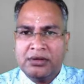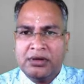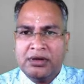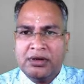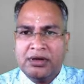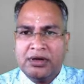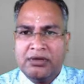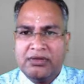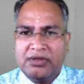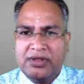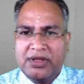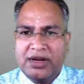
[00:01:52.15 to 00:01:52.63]

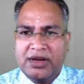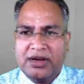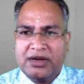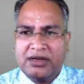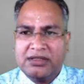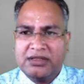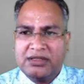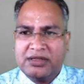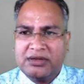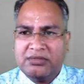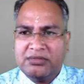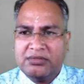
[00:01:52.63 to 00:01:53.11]
Now there are
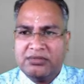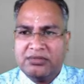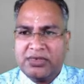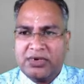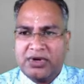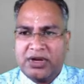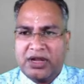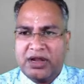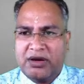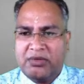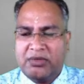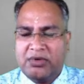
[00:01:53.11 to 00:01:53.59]
some
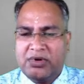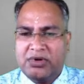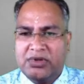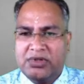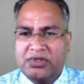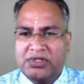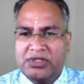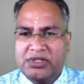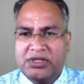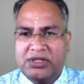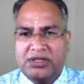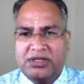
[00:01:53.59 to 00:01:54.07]

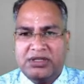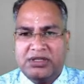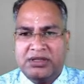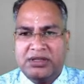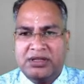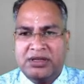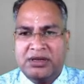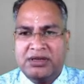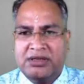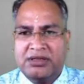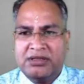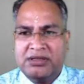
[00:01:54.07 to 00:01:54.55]
terminology
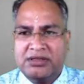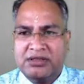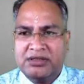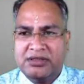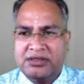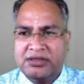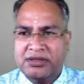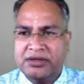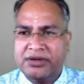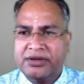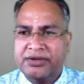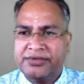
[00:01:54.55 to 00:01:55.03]
that is